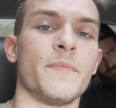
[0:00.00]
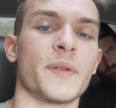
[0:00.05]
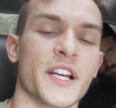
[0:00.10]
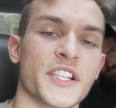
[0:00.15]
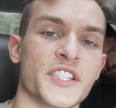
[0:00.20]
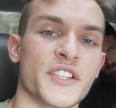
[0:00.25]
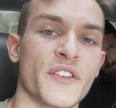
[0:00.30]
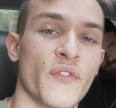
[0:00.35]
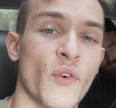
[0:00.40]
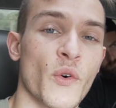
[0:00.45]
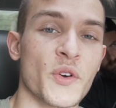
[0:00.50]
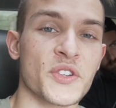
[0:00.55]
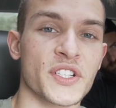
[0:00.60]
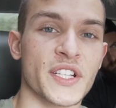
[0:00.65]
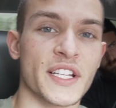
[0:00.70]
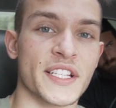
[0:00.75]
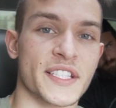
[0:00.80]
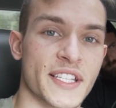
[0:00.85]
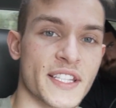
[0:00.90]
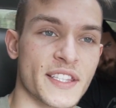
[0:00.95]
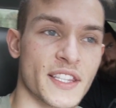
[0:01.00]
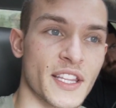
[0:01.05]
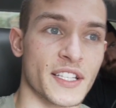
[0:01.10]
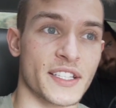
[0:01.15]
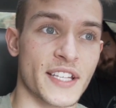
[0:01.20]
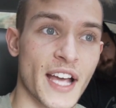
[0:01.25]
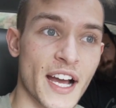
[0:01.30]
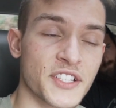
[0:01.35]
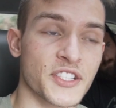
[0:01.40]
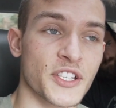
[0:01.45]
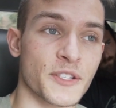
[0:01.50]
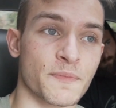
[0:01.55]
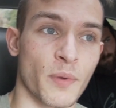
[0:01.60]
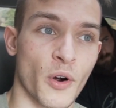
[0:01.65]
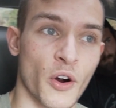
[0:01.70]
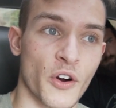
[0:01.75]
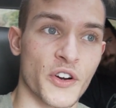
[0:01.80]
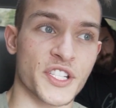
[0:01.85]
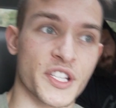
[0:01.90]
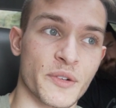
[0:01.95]
because unfortunately the Texas
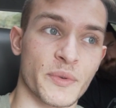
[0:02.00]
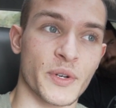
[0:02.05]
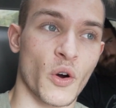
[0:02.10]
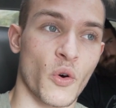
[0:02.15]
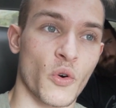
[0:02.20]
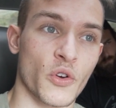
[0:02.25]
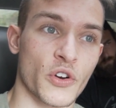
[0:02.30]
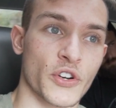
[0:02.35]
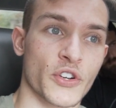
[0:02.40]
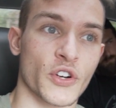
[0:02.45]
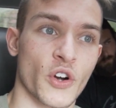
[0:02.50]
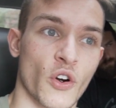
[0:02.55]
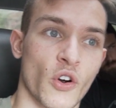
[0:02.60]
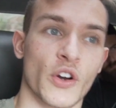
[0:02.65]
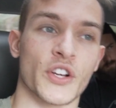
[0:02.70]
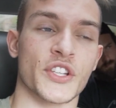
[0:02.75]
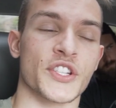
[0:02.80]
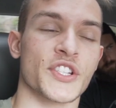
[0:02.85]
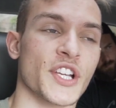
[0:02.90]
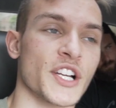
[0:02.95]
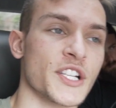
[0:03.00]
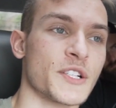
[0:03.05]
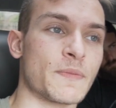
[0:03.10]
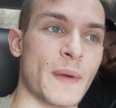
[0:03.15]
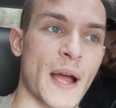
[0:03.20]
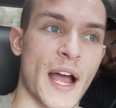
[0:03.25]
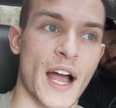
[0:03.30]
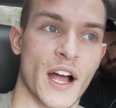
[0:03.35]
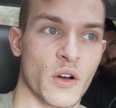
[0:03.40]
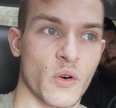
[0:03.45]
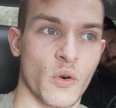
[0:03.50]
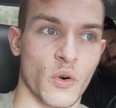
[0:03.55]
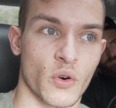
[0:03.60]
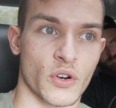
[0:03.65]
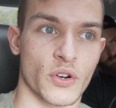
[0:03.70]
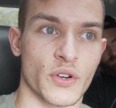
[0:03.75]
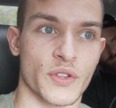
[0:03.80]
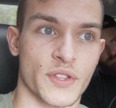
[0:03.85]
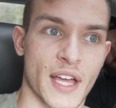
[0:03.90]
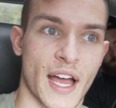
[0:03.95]
bars that we ordered are on such back
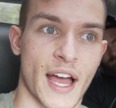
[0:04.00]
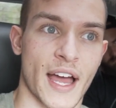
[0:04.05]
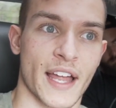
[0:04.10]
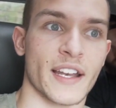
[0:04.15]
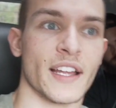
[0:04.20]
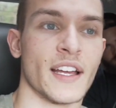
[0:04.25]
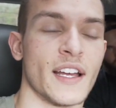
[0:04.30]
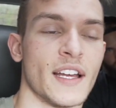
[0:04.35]
order that,